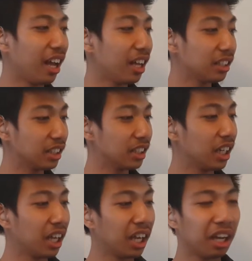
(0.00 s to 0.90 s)
and
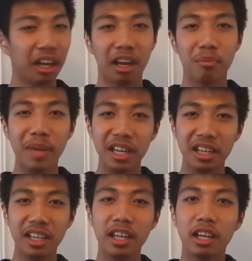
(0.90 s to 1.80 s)

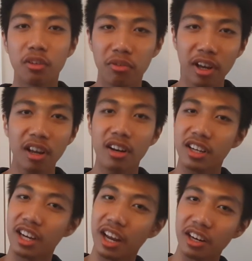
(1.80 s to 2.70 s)
mainly he is red
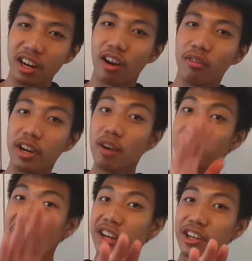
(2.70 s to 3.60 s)
and yellow. Not
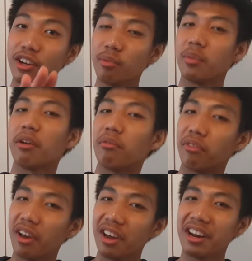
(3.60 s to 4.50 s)
black and yellow, but
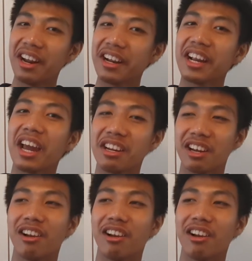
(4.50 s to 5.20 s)
red and